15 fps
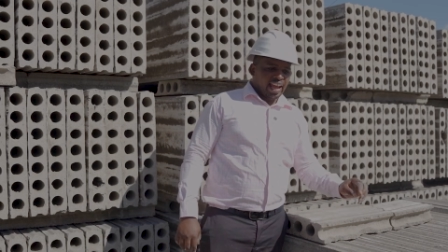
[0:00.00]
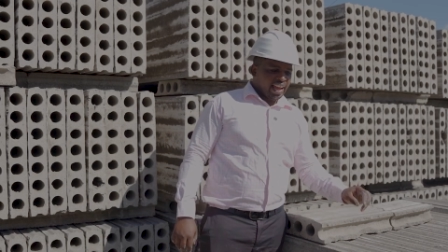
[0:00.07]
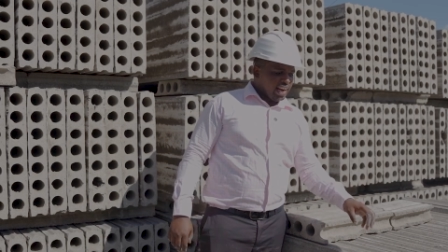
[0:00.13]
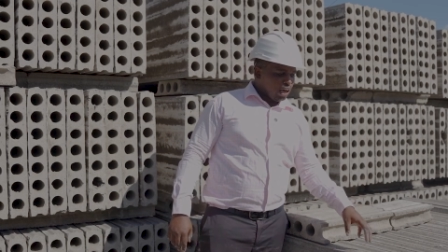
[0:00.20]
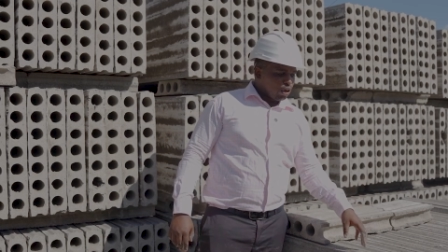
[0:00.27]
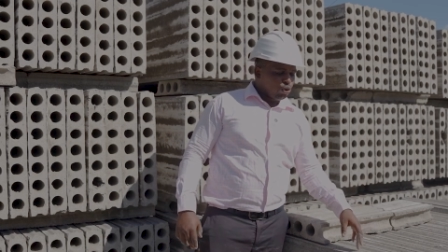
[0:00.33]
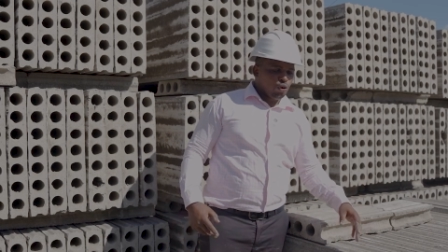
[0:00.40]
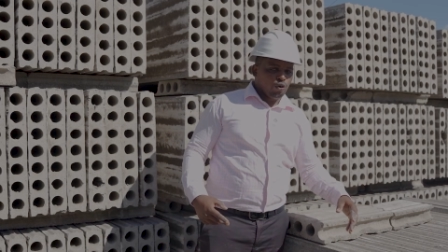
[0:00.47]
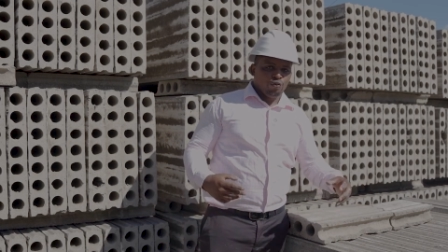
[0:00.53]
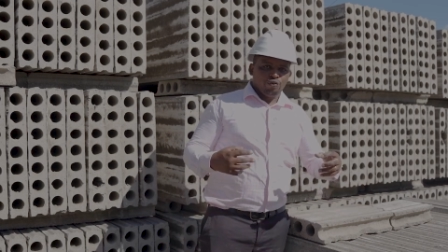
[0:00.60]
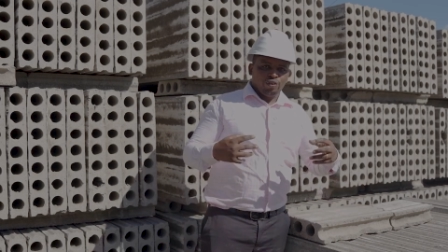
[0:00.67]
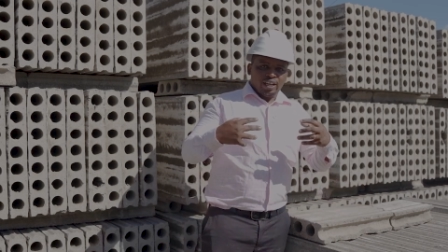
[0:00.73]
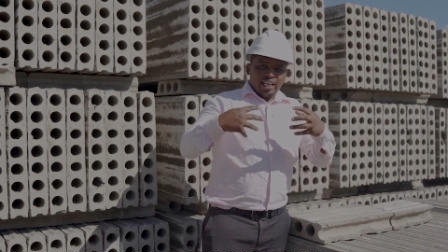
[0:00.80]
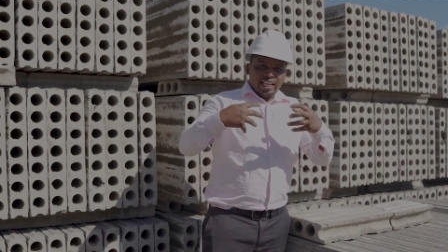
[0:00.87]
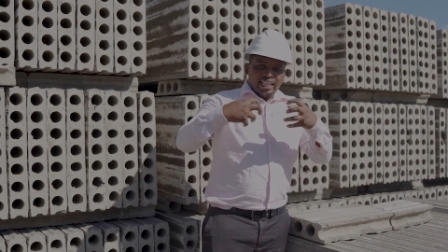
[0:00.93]
and a
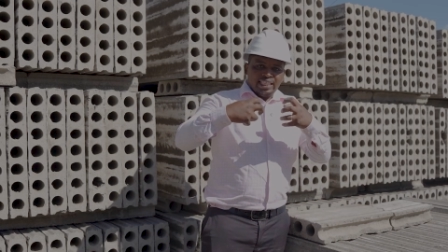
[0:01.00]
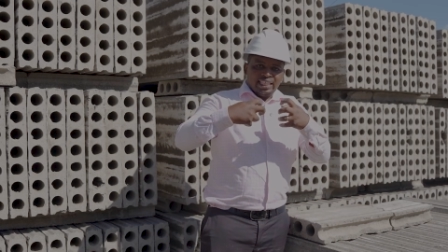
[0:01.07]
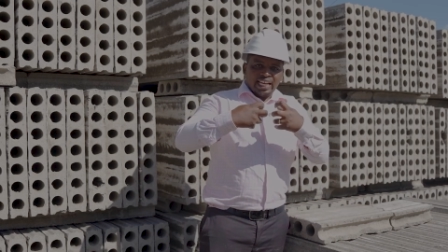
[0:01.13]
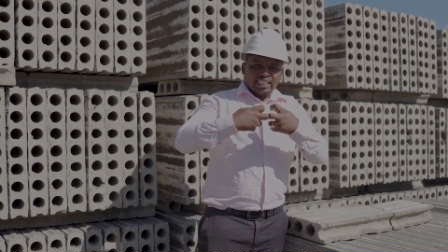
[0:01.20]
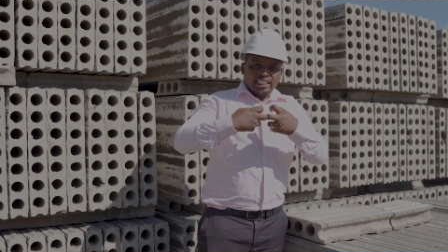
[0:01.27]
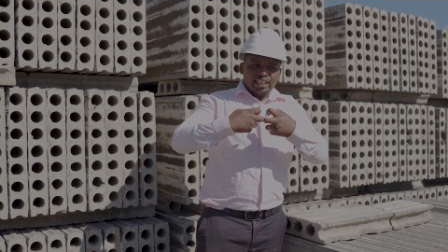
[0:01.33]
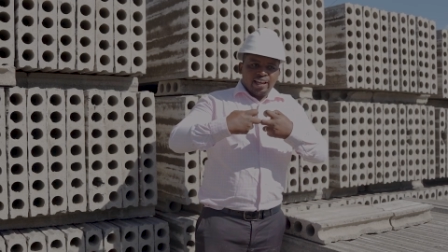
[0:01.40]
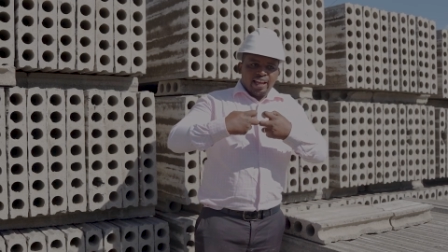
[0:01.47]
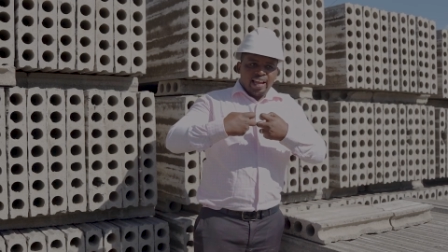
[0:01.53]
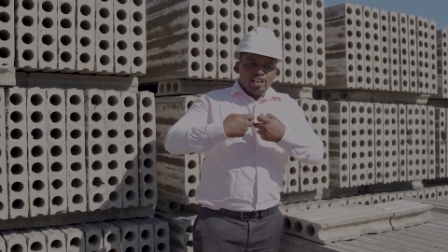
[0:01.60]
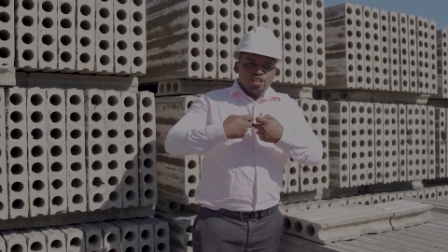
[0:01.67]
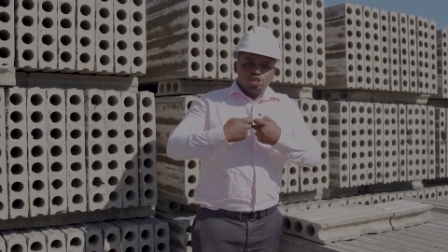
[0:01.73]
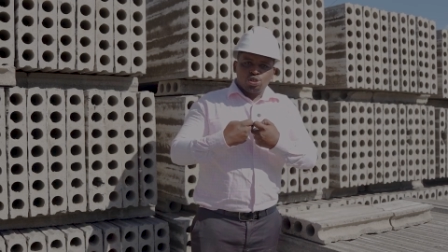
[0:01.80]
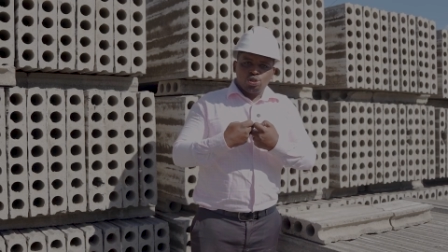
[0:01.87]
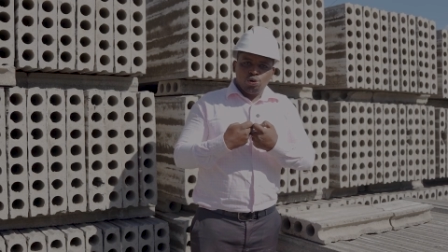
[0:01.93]
groove that
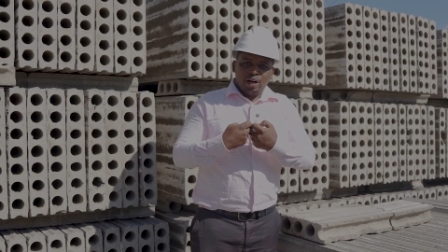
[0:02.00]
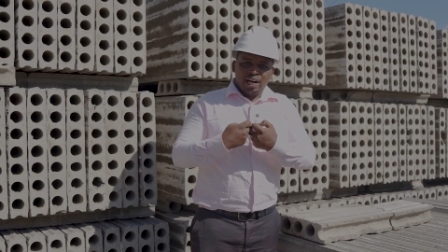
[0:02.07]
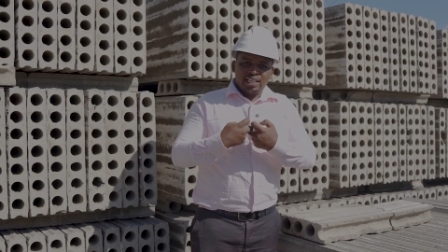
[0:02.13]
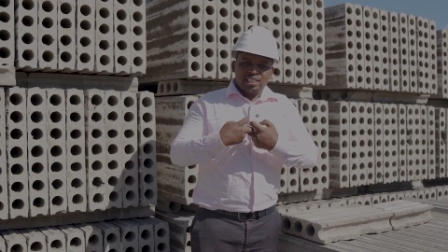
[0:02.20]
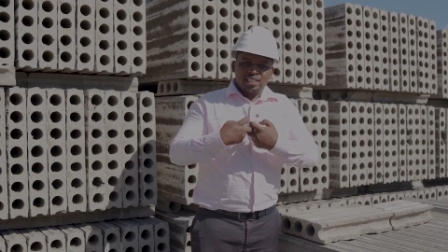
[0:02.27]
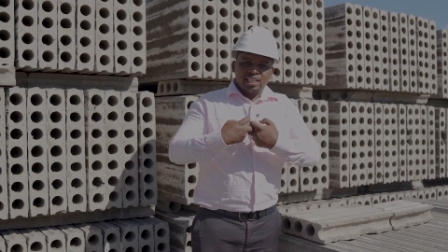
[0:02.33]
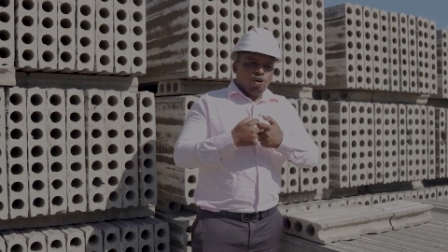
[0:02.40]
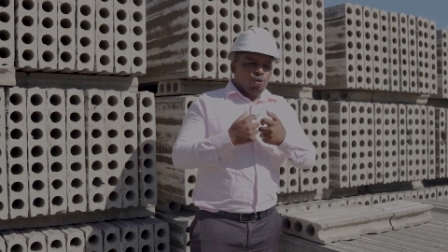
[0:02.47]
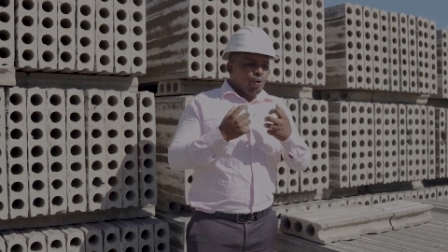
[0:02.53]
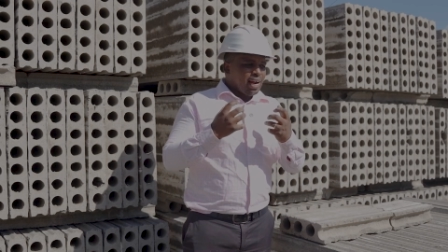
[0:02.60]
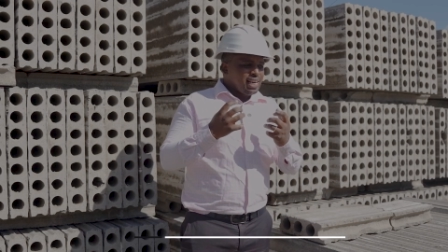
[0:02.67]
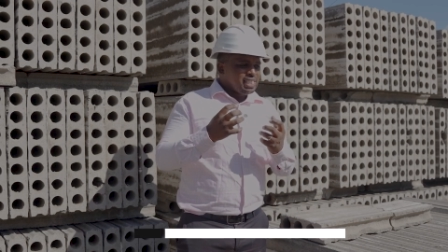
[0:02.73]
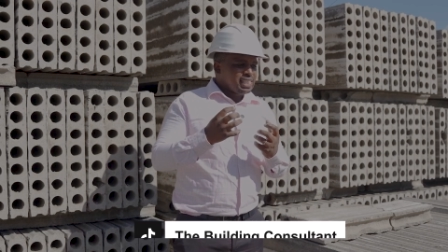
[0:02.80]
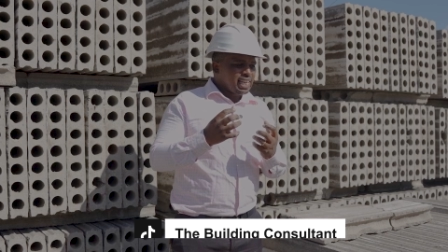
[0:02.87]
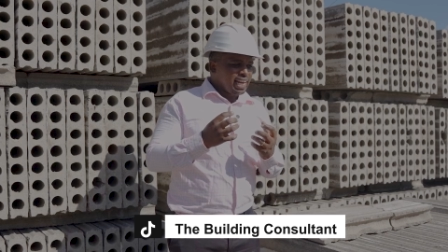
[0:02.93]
ensures on
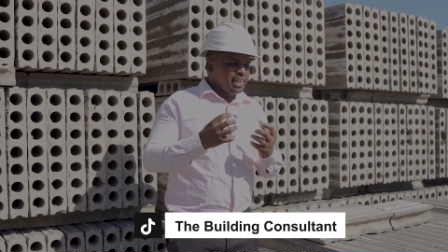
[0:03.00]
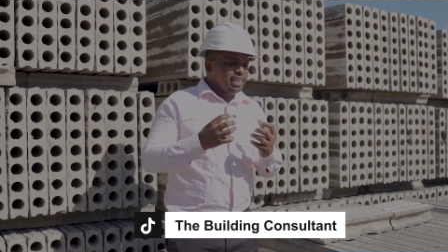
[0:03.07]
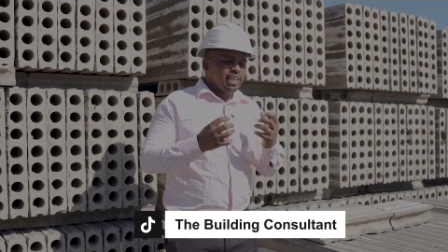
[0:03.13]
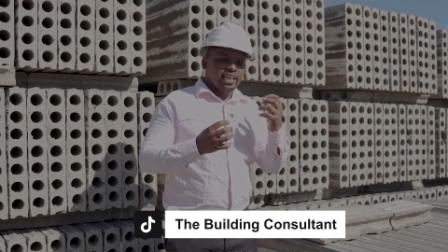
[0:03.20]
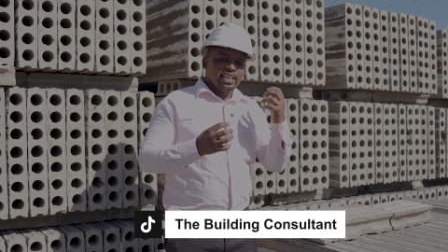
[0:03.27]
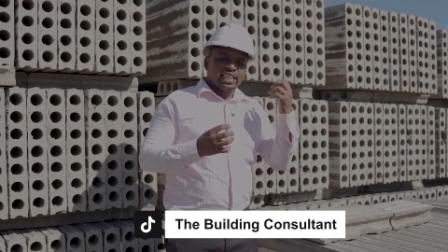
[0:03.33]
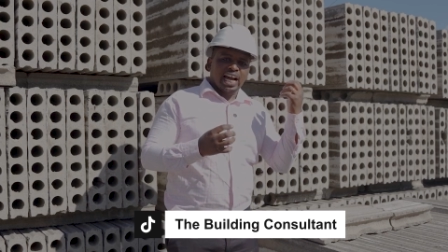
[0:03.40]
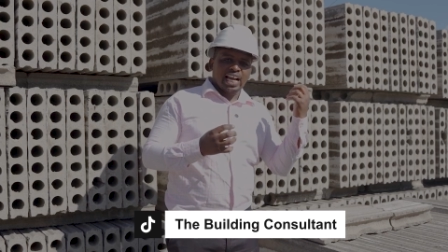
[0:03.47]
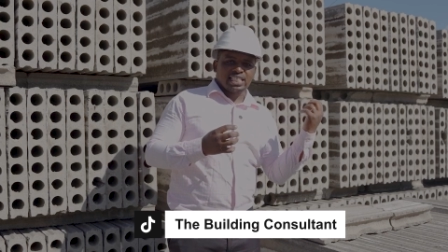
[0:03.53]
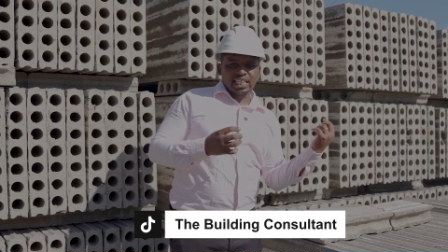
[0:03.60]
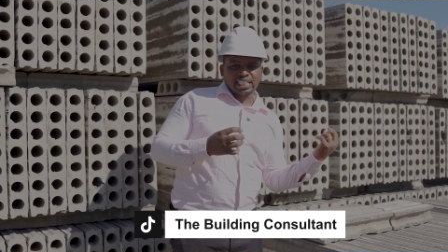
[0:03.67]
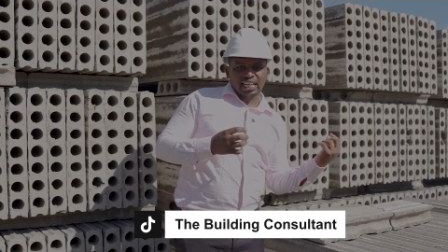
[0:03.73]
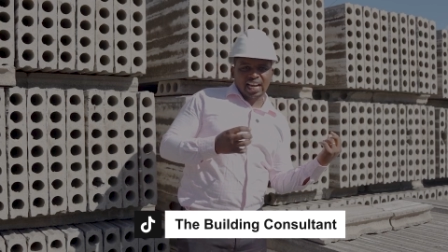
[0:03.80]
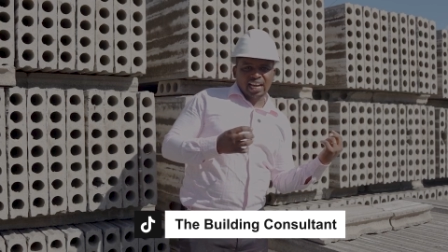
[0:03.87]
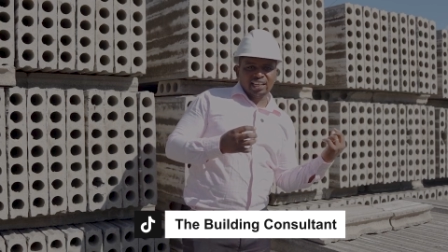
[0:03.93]
one side it has
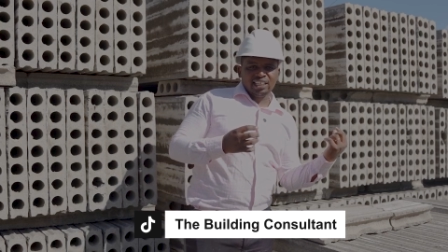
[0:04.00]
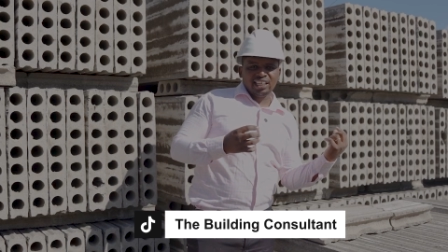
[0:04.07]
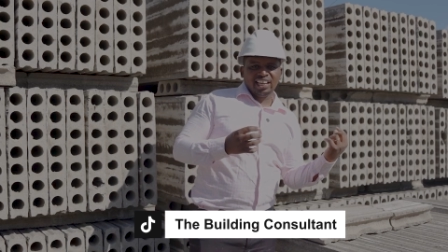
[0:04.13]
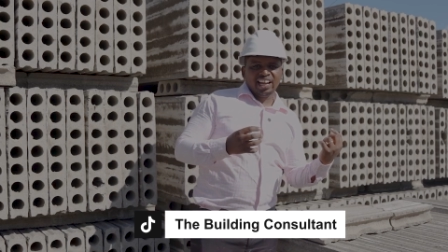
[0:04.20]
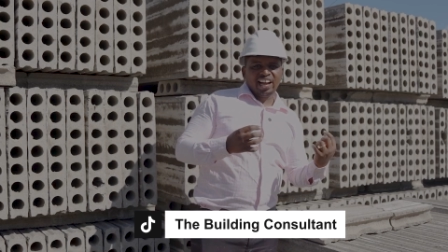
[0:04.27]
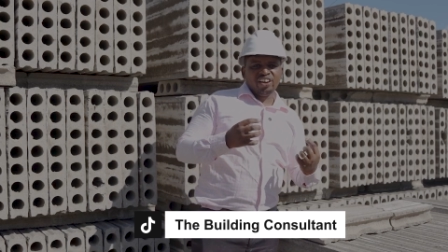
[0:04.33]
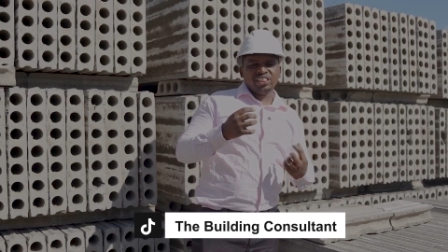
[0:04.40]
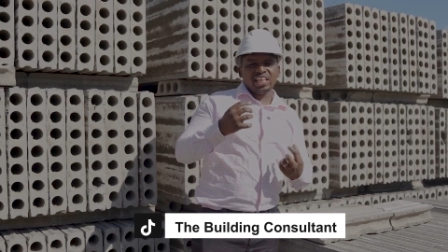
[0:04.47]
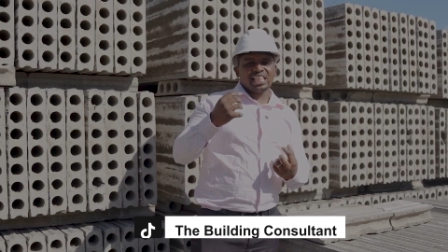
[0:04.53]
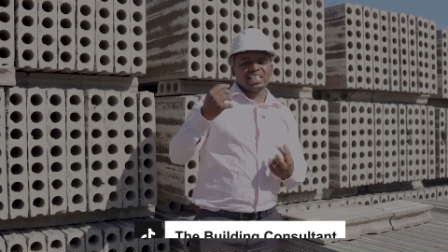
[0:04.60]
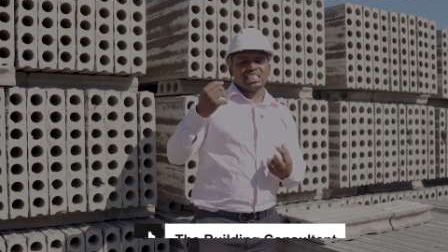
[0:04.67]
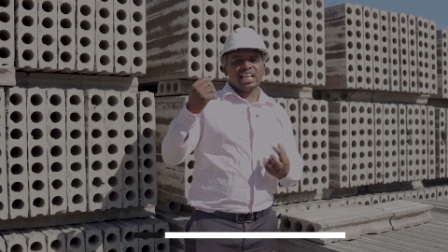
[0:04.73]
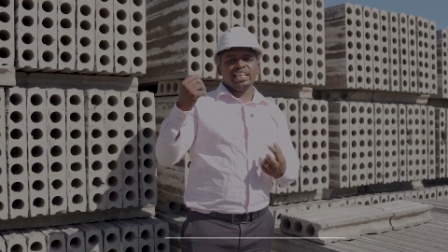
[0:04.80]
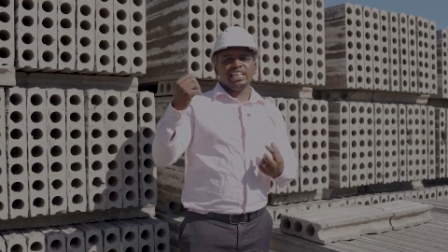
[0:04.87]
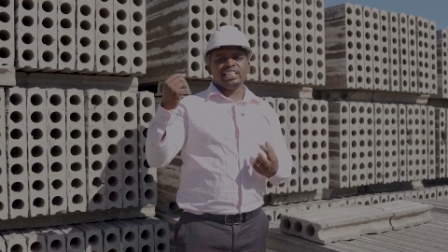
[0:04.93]
a tongue and the
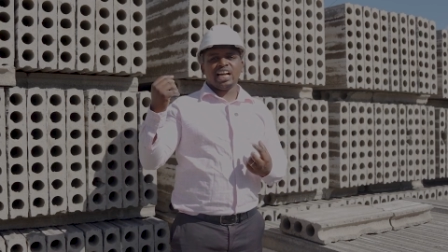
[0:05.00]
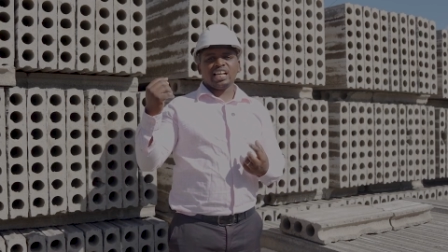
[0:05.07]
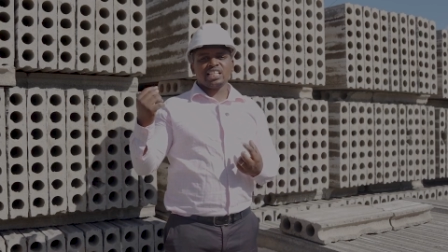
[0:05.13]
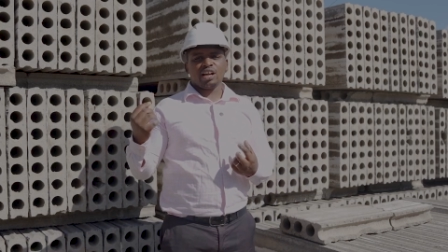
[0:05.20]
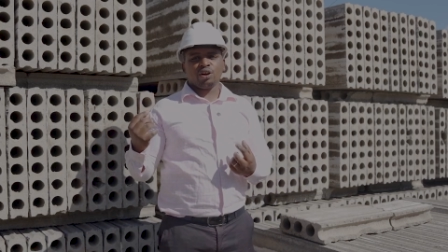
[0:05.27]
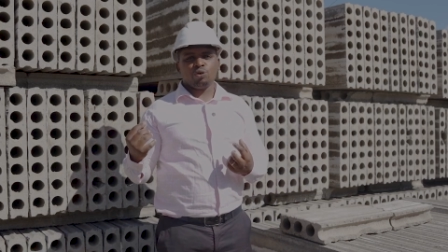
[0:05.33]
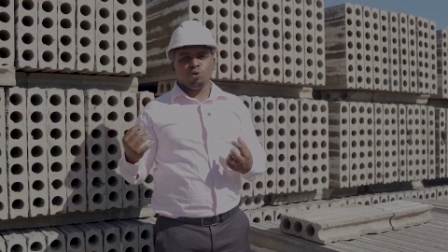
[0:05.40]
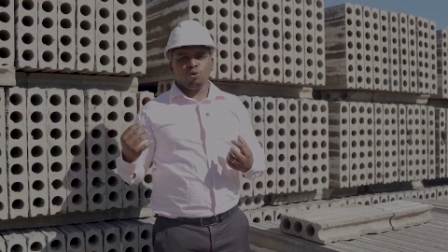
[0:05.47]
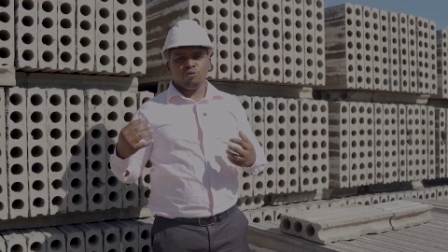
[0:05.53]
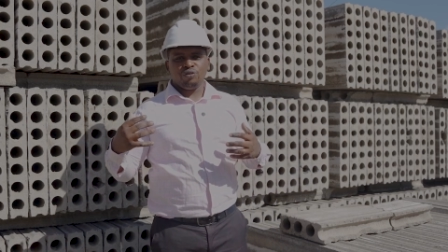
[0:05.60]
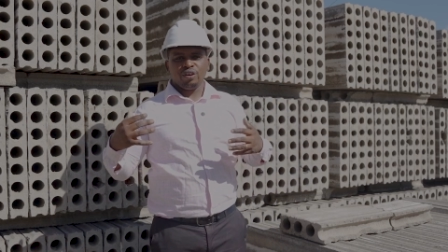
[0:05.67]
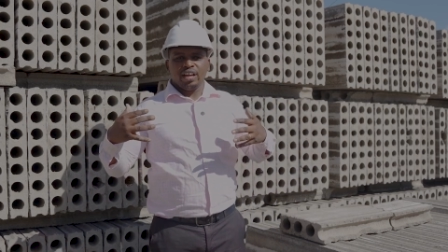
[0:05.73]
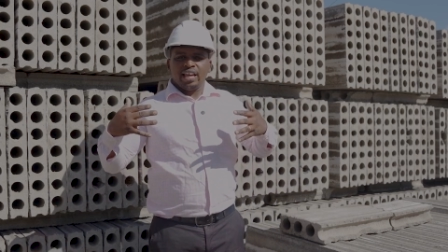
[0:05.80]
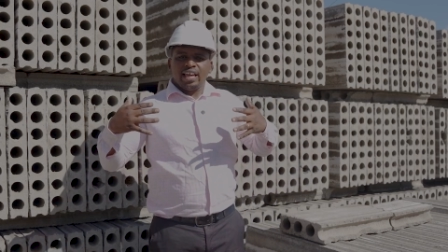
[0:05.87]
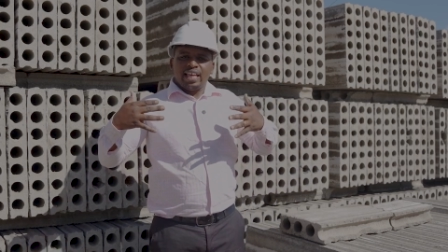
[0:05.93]
other side it has a groove